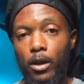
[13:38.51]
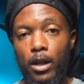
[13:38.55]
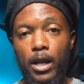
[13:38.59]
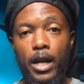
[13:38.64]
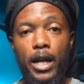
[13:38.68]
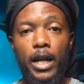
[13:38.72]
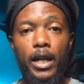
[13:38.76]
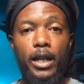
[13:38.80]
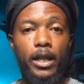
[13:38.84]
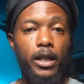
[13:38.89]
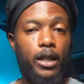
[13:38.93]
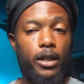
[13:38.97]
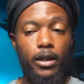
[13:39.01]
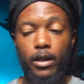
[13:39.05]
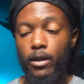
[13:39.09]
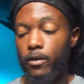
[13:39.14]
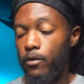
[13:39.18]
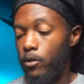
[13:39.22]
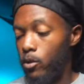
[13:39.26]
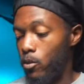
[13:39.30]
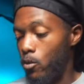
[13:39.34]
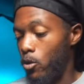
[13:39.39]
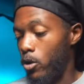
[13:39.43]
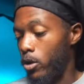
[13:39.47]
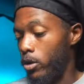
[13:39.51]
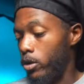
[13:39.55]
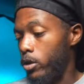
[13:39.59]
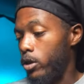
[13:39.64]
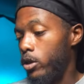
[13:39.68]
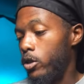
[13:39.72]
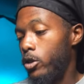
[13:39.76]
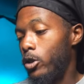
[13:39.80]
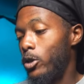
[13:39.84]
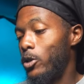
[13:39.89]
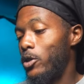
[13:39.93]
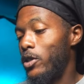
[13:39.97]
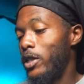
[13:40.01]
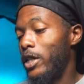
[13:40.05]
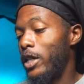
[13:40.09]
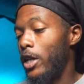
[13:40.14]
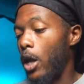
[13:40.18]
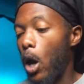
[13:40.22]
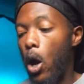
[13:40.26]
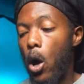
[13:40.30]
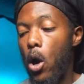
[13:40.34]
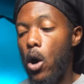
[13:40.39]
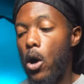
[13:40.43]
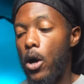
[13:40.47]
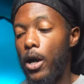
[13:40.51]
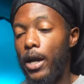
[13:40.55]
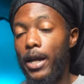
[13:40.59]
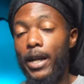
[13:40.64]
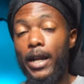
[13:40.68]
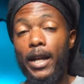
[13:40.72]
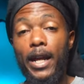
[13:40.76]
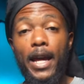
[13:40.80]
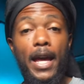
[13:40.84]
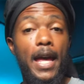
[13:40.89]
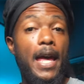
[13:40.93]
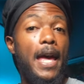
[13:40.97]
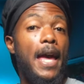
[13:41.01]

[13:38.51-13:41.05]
Like if you wanted to use it on